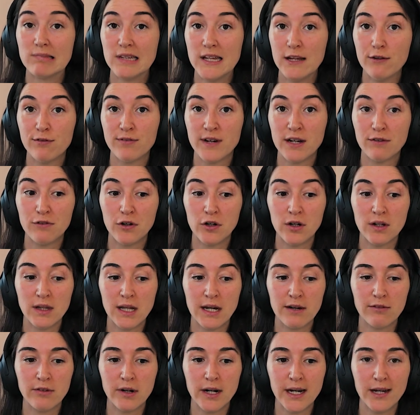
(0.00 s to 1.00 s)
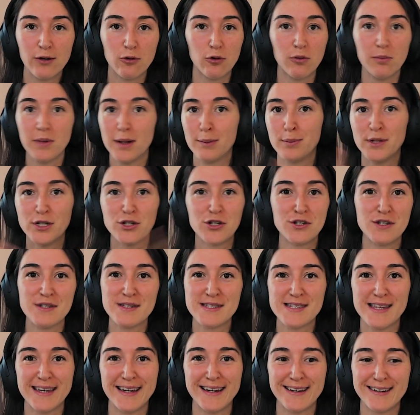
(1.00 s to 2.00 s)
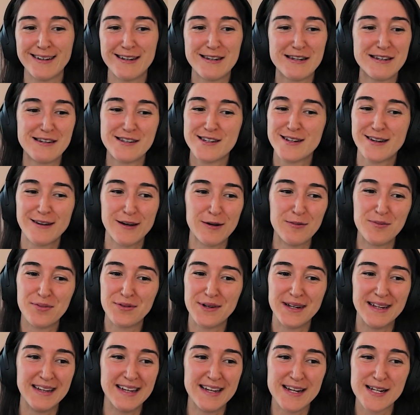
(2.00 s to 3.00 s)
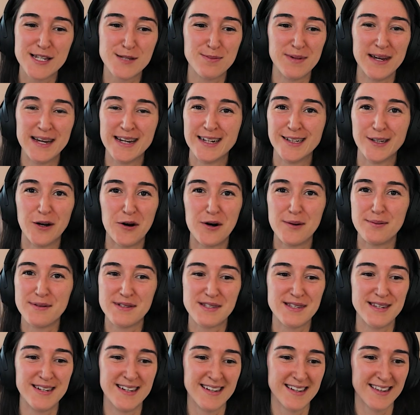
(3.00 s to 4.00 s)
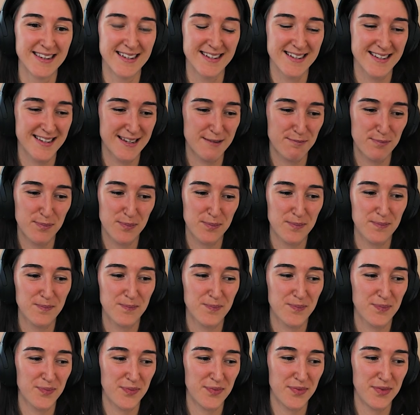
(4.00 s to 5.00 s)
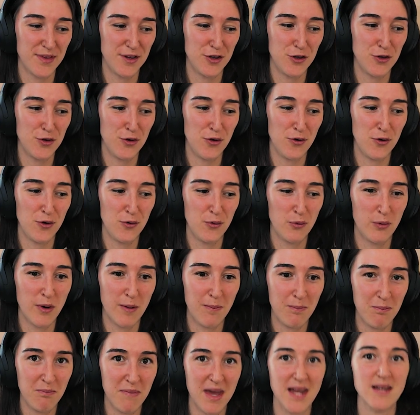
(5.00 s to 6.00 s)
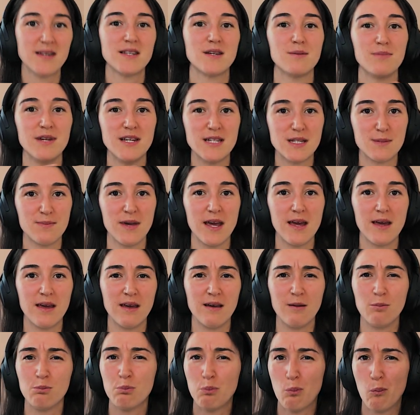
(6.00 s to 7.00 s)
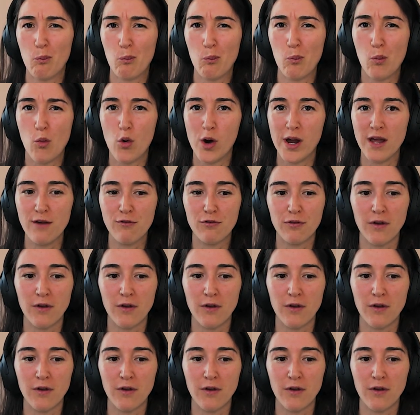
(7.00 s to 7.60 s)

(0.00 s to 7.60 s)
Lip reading: if I've heard that right. Or maybe she's like completely explaining the opposite, that you were meant to be speaking mooi